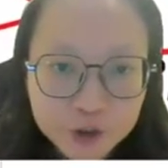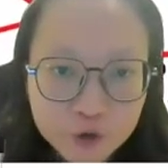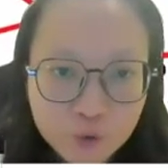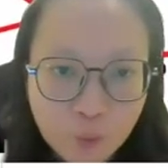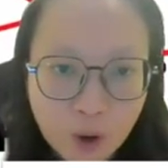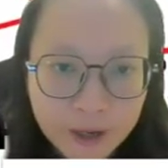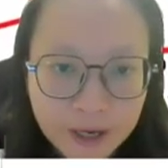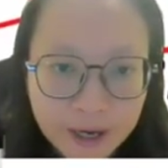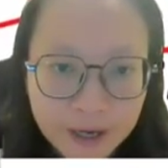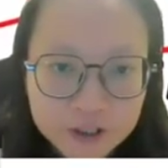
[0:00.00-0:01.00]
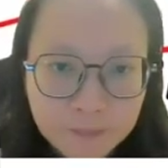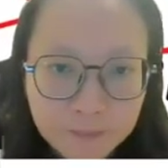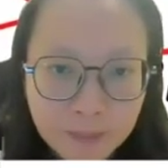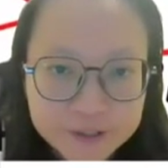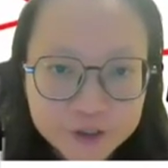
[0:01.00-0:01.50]
218
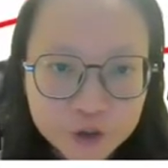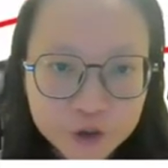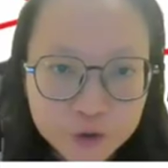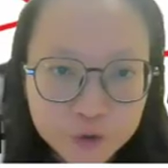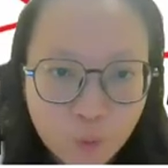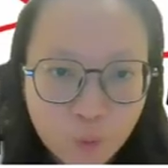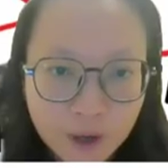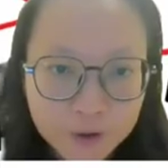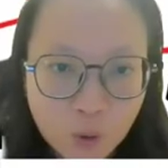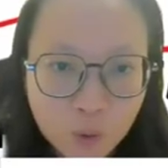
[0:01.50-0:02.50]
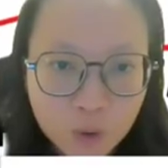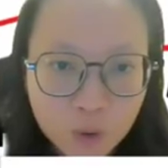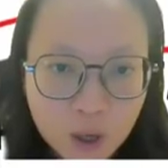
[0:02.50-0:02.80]
minus 210.